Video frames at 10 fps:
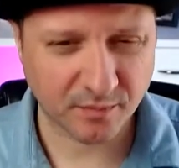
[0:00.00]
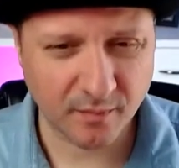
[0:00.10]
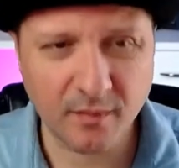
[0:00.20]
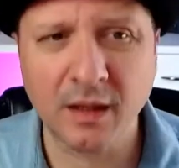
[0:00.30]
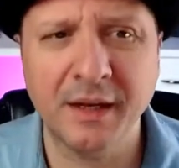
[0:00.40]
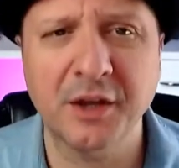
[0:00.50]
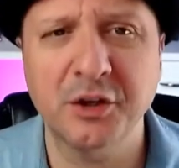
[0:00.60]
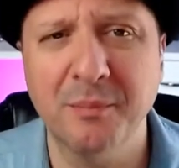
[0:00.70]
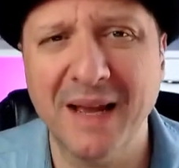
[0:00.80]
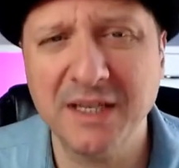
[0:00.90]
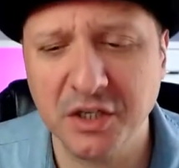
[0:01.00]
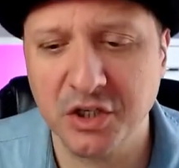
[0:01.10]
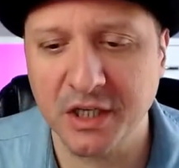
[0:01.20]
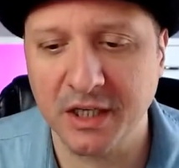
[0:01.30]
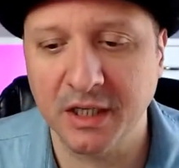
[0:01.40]
Now, your
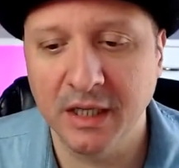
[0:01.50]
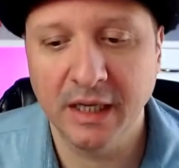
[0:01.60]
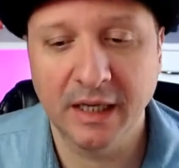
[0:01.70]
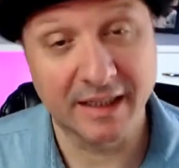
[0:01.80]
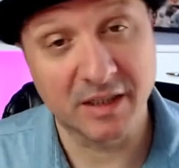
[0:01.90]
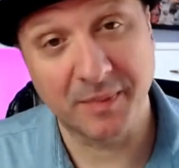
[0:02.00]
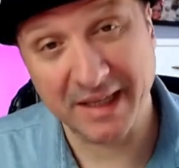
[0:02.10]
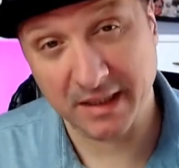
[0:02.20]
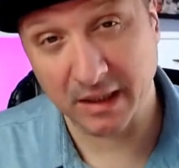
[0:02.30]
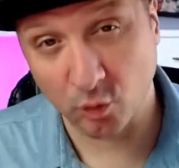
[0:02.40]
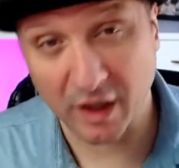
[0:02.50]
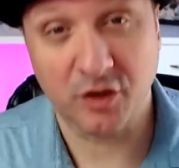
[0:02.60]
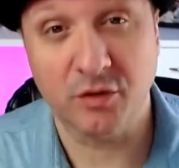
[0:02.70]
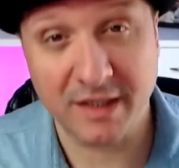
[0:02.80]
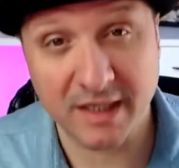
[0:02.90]
messaging is basically what
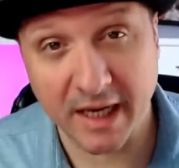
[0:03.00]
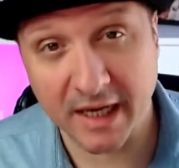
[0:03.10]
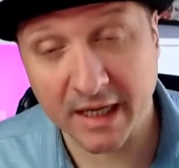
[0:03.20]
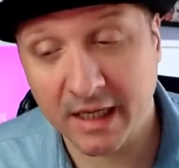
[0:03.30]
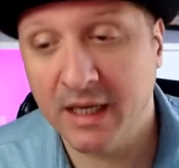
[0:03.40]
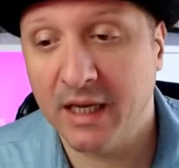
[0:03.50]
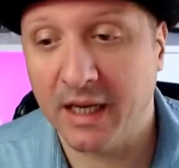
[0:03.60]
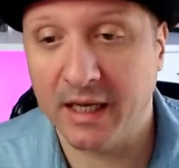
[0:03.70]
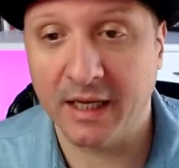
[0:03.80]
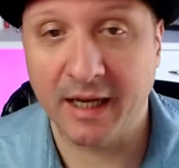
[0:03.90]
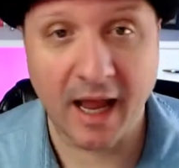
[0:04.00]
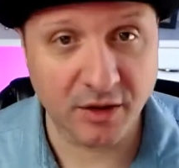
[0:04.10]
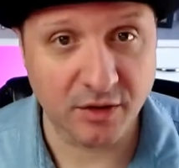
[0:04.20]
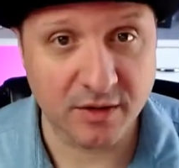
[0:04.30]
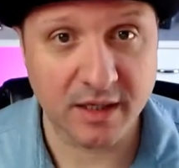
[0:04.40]
you say and how
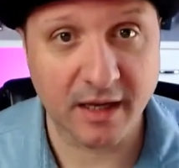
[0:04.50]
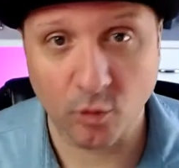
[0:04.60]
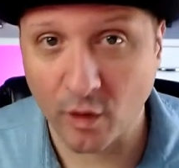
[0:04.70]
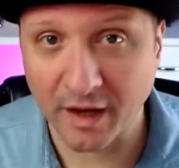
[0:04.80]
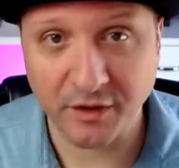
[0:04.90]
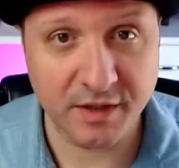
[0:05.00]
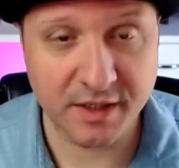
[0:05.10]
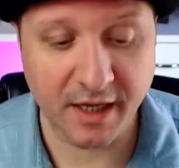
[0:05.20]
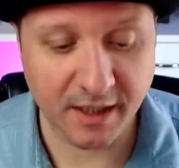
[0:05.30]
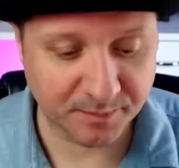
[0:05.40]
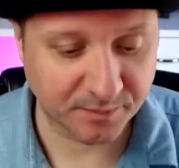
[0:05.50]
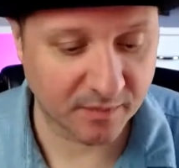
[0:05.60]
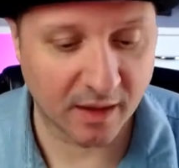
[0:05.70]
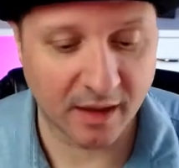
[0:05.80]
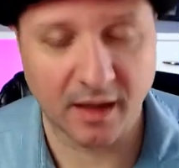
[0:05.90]
you say it, when you say it,
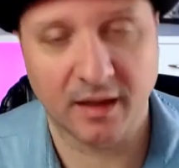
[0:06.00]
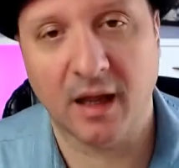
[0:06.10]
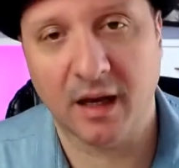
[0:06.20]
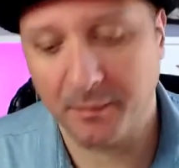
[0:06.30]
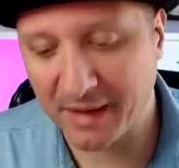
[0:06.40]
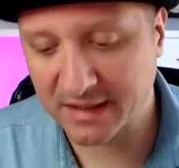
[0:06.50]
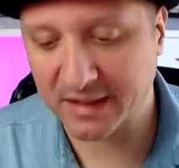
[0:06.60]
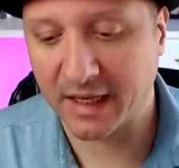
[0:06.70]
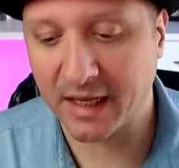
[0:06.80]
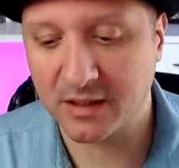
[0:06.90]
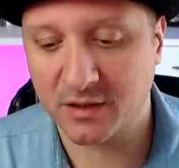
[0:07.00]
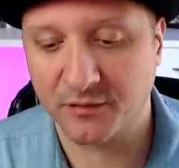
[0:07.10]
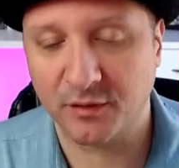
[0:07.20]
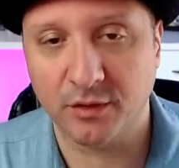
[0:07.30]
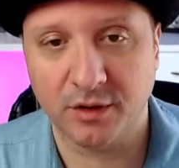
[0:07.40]
and kind of makes the case
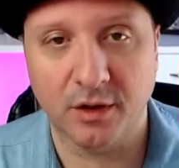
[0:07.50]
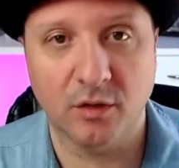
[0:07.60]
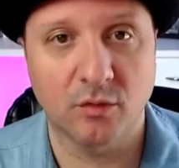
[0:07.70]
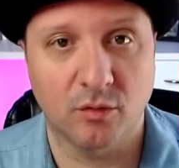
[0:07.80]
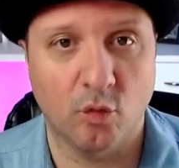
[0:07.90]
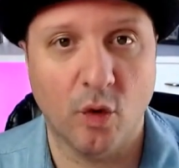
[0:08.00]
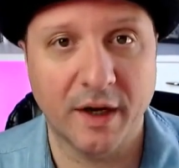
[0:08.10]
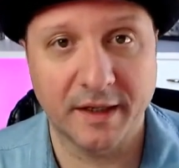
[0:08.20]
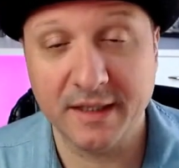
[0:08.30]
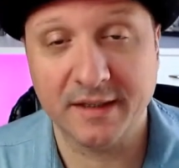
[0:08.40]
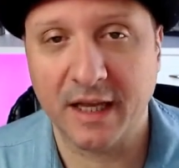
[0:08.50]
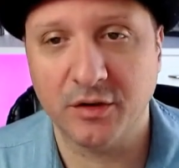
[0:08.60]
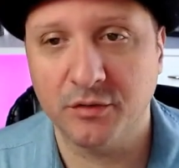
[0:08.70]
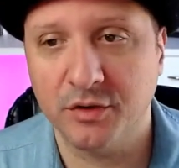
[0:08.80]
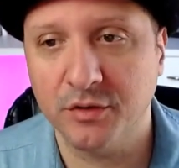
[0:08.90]
for, what it is
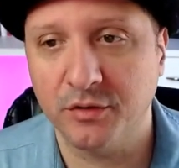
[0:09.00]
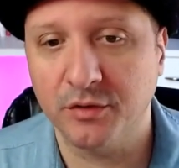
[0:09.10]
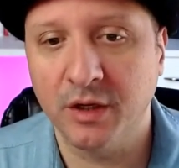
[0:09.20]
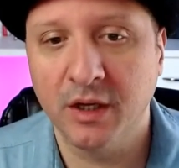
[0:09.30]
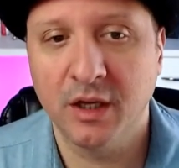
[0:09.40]
that you do.